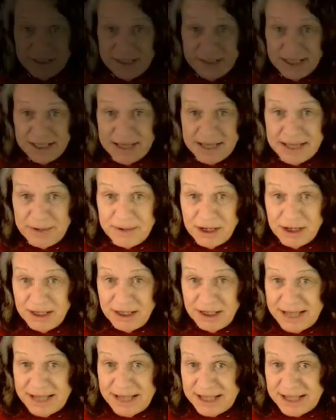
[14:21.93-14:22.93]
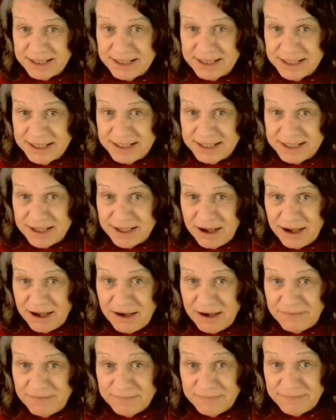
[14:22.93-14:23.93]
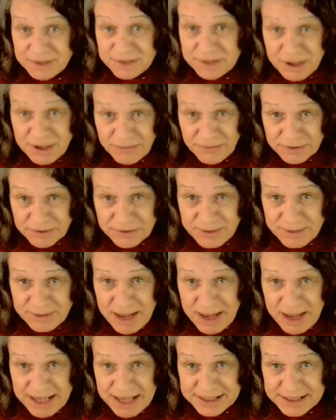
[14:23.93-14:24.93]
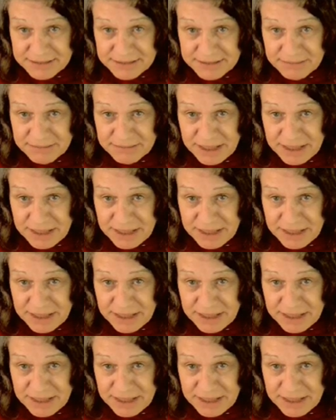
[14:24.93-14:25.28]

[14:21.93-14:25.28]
Geochemical analyses of sulfur spikes